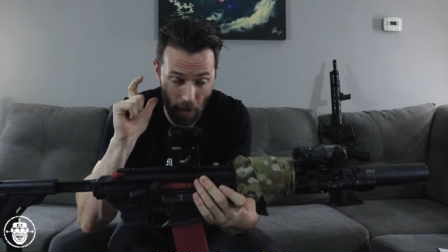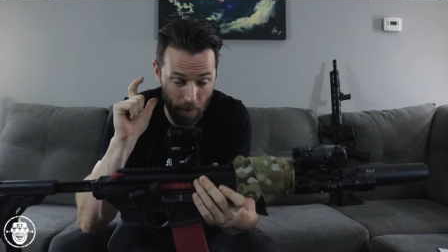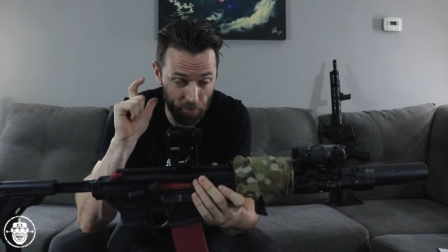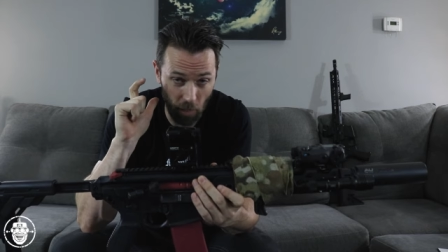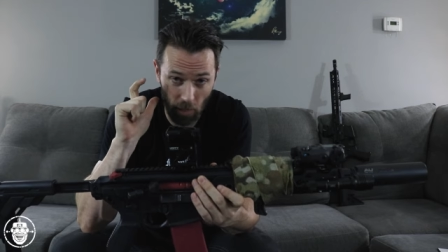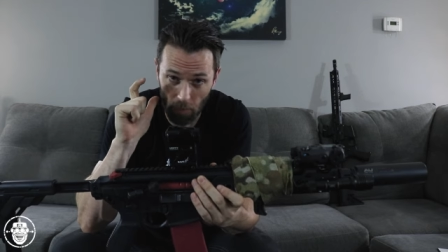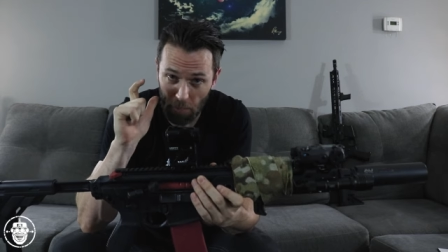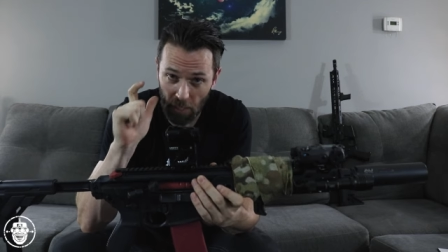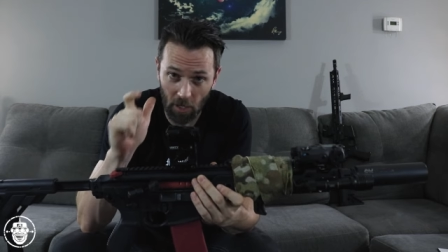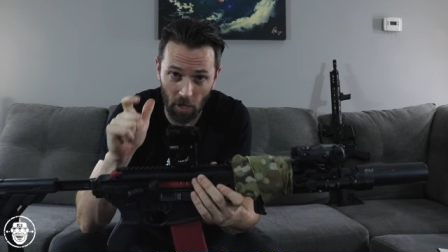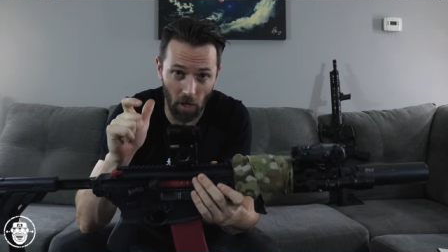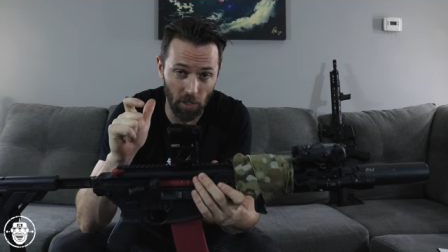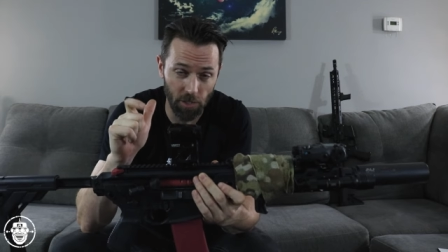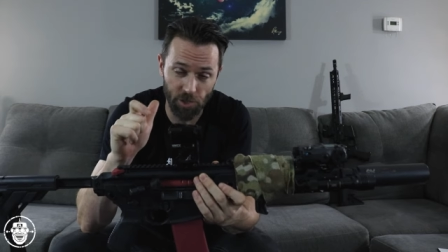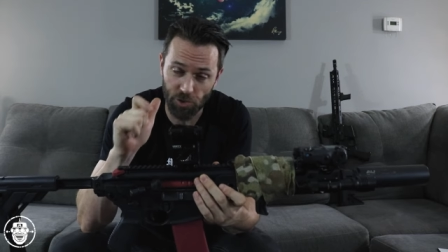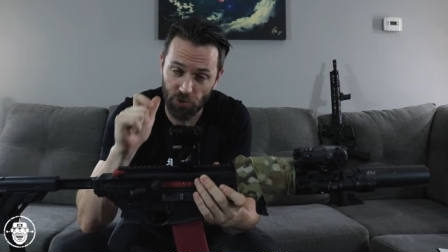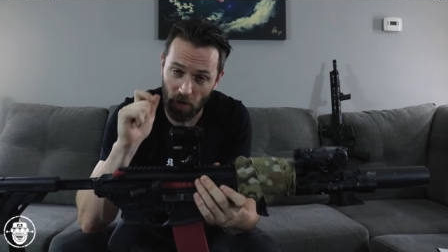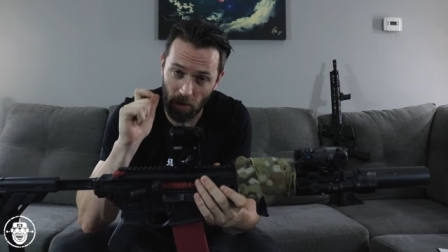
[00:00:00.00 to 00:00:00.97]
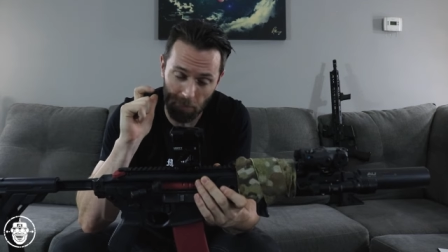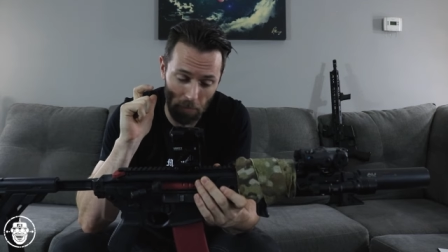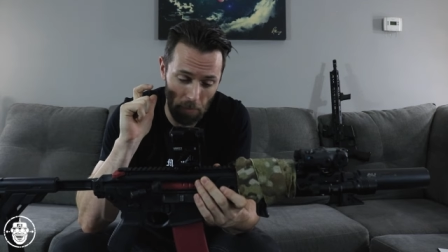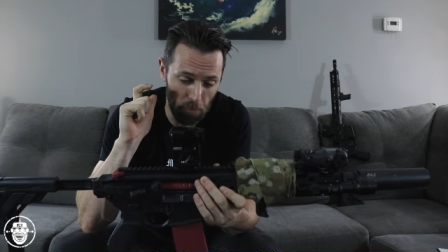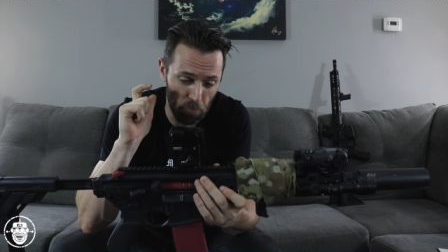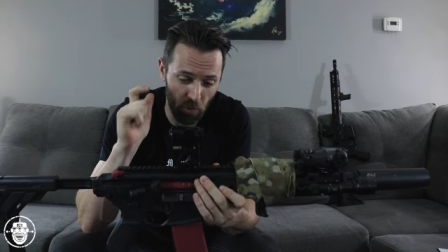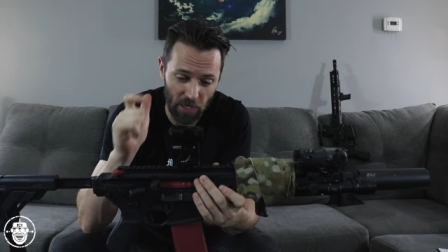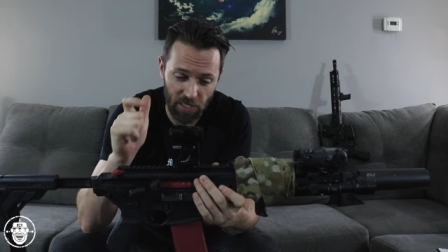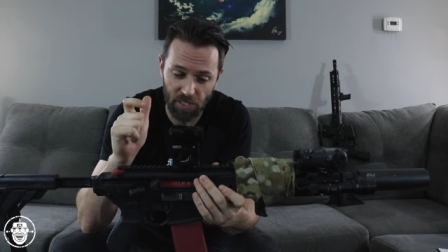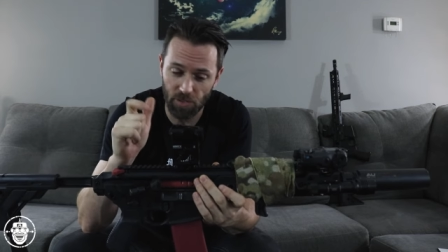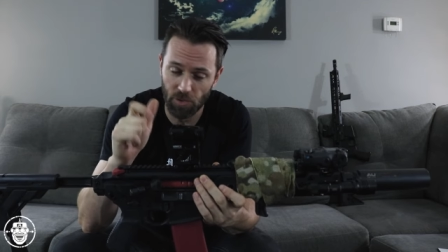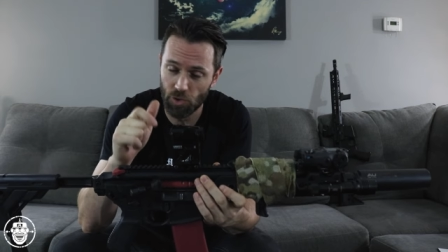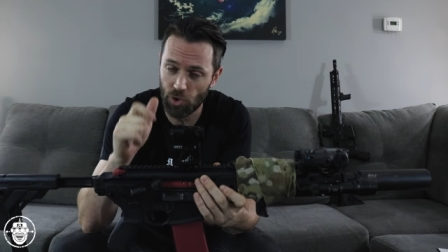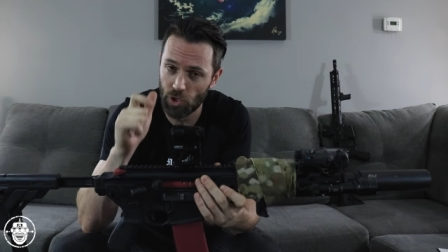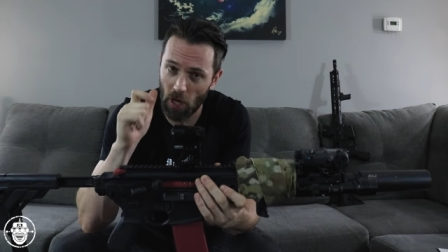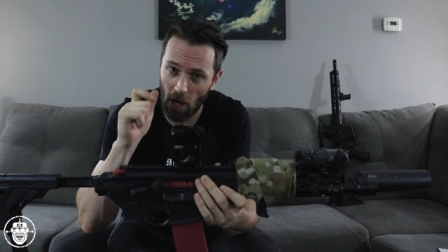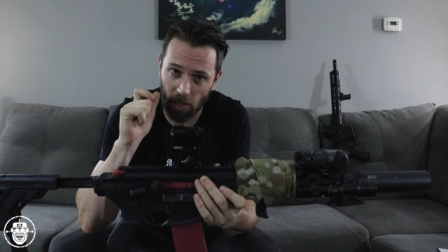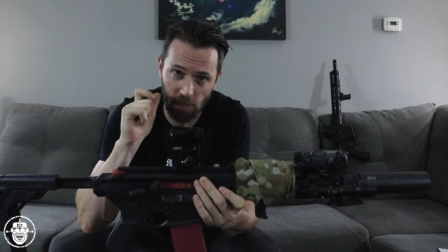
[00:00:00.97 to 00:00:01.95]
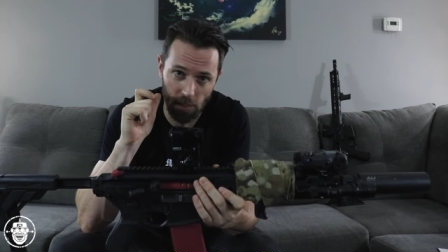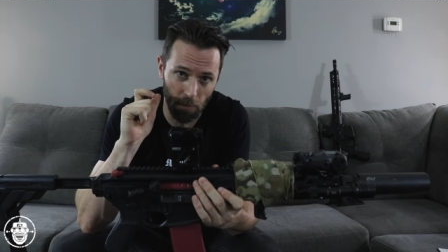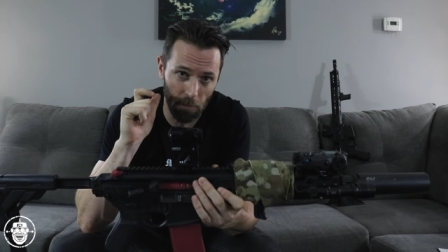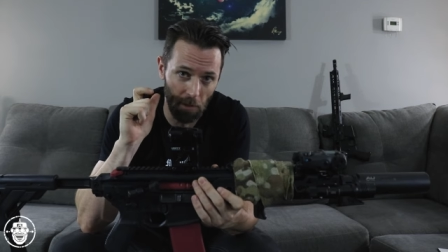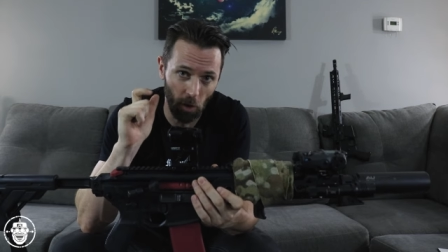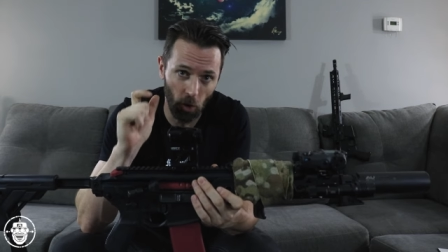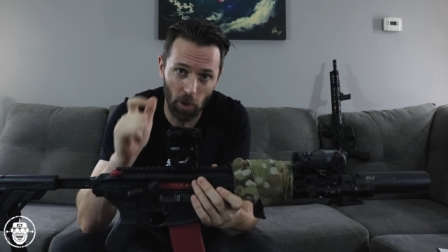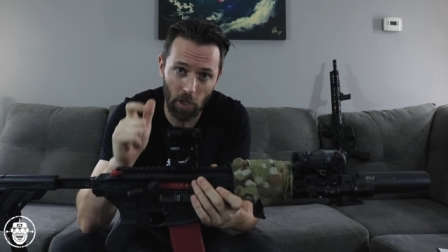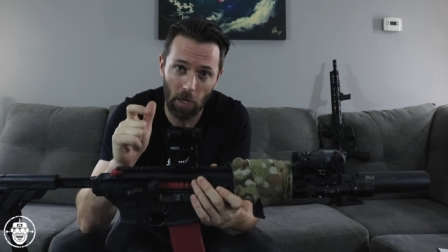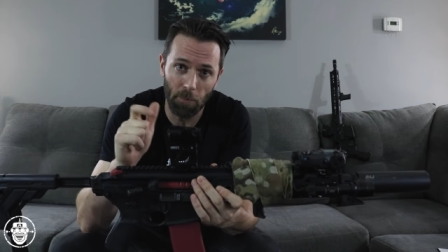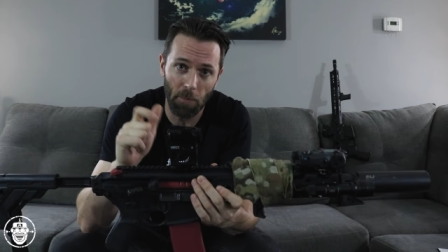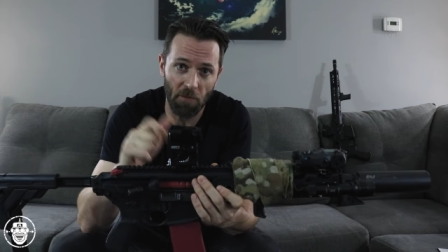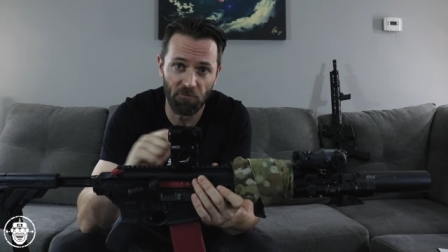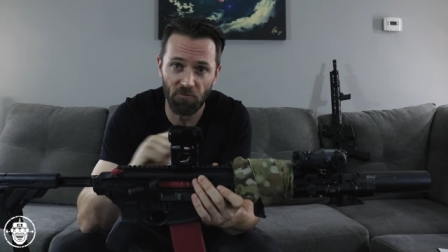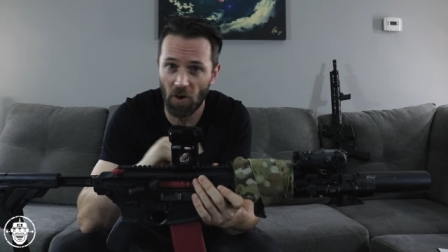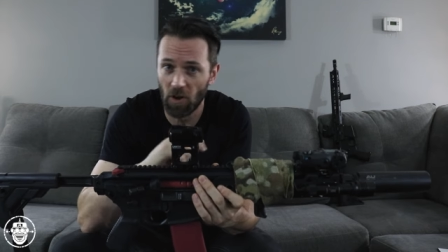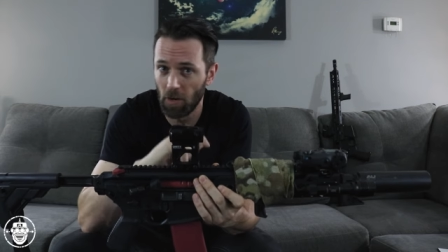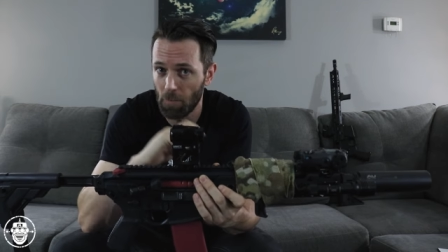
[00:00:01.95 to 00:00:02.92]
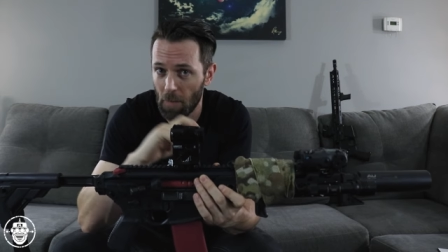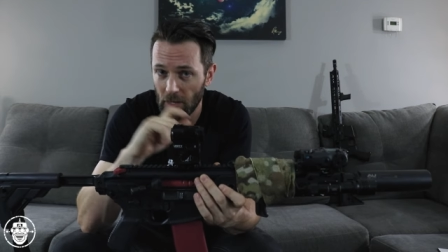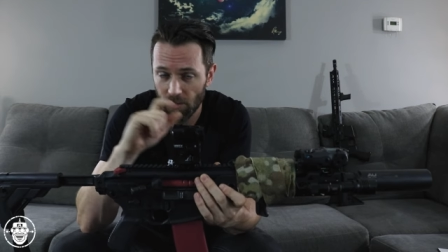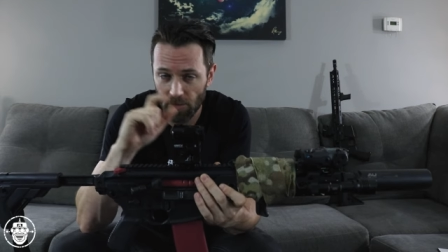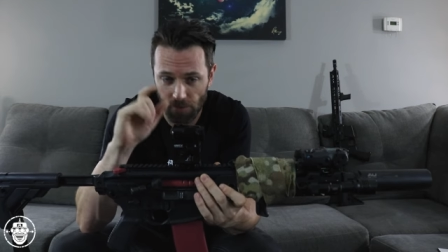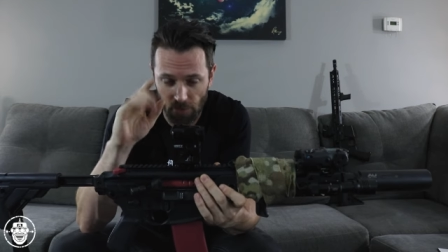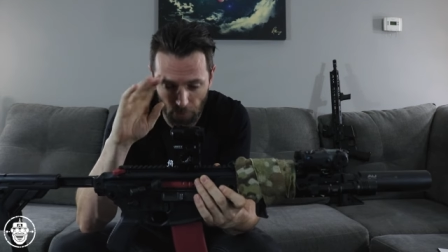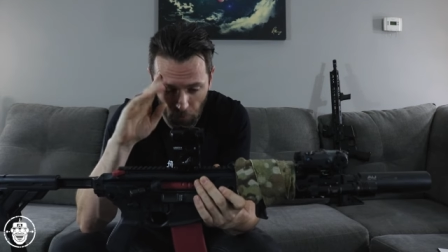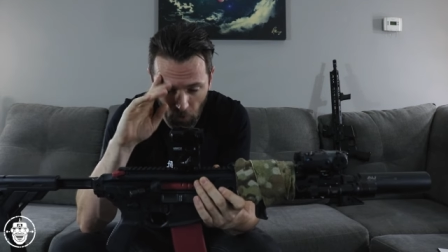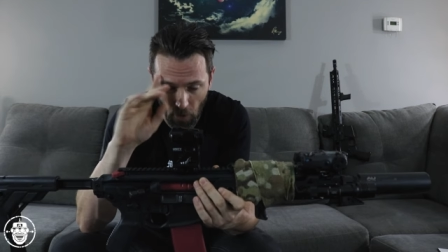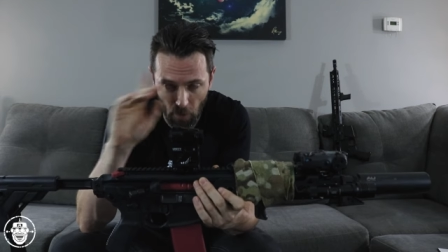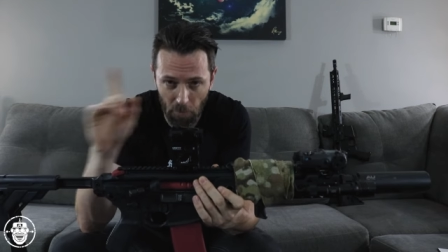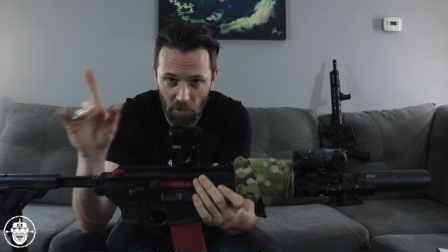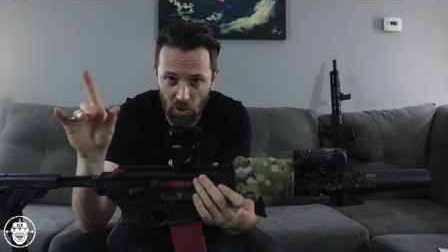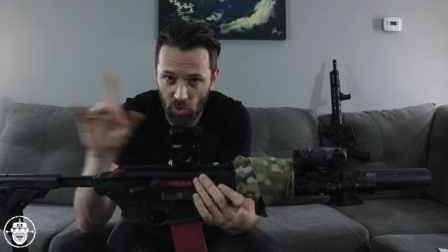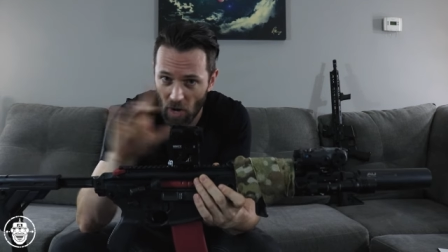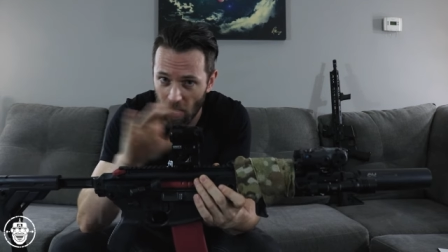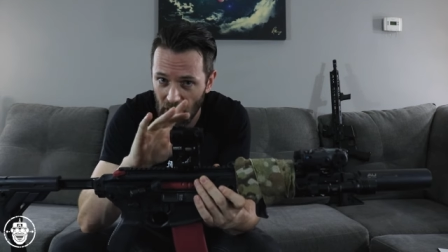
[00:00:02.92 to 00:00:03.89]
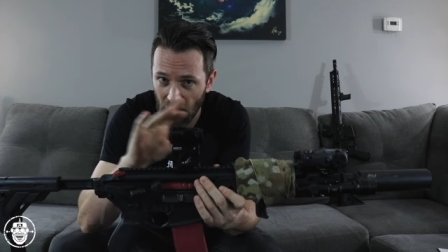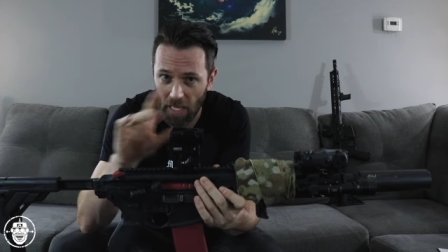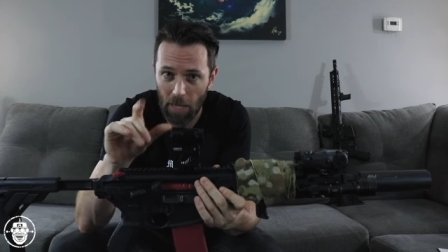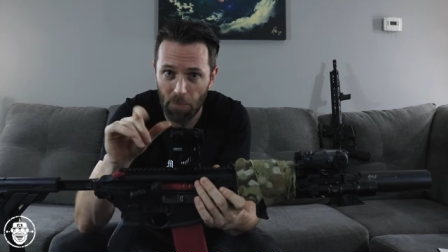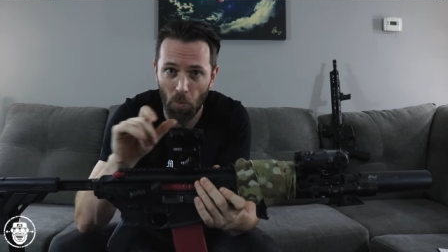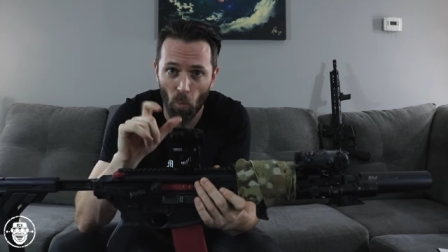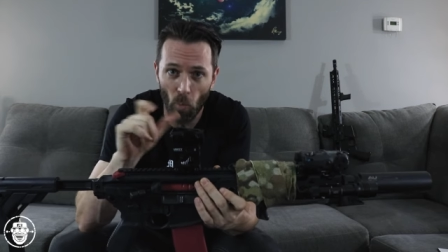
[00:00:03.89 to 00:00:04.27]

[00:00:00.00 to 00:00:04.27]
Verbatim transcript: I'm going to be concentrating, I'm going to be pressing those shots, I'm going to be looking at my fundamentals, I'm going to be trying to keep